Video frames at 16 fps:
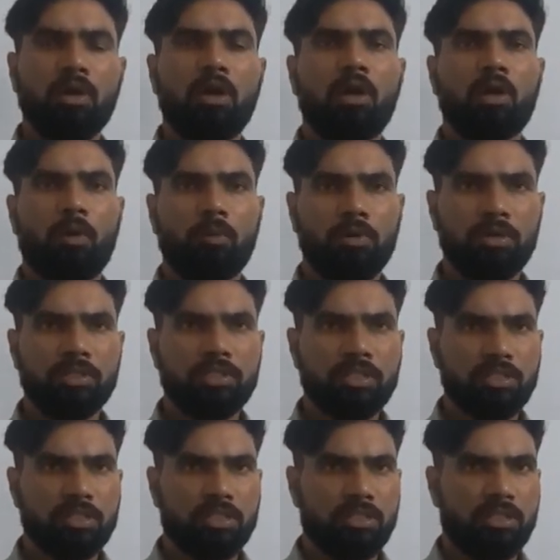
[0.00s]
communist
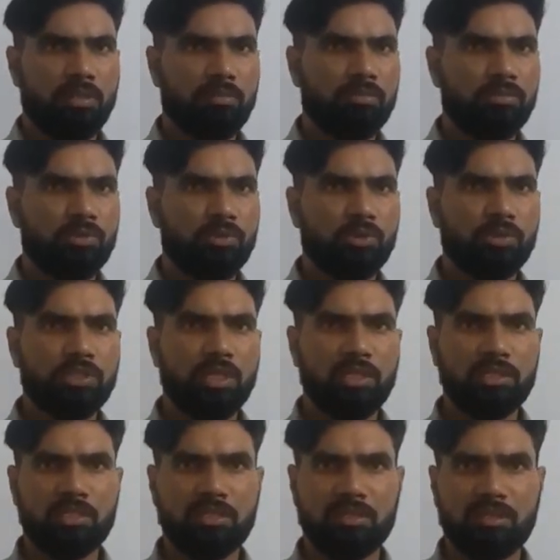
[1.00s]
system,
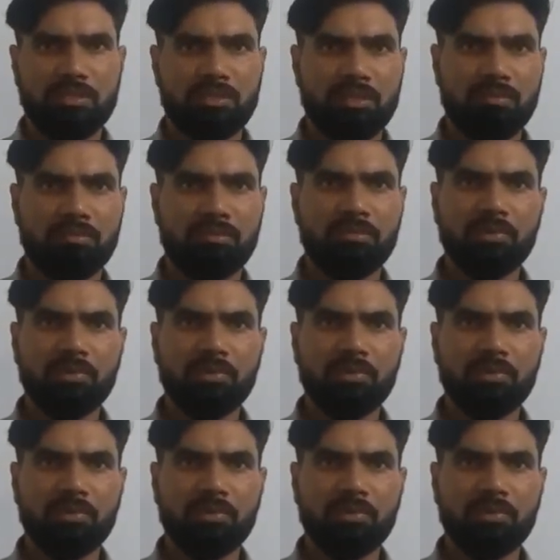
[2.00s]
socialist system?